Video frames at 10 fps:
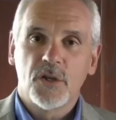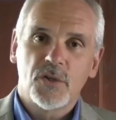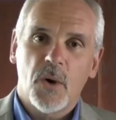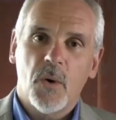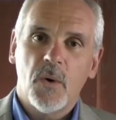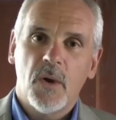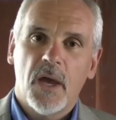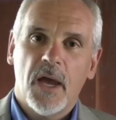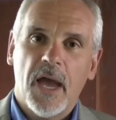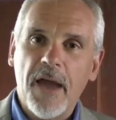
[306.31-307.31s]
So
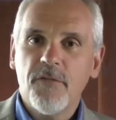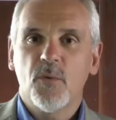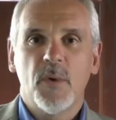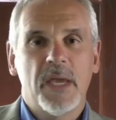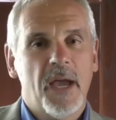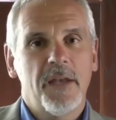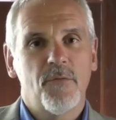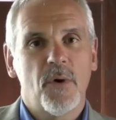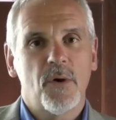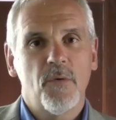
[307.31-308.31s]
after we kind of
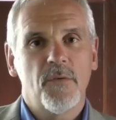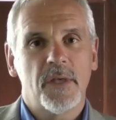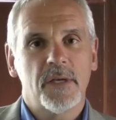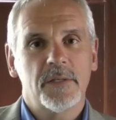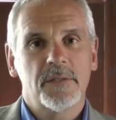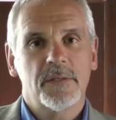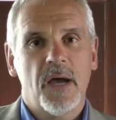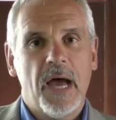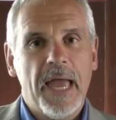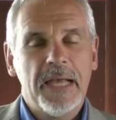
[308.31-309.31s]
went over this,
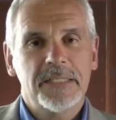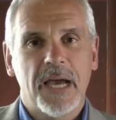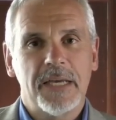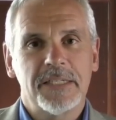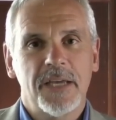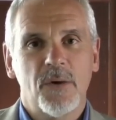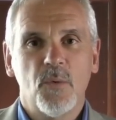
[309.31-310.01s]
I asked Isaac,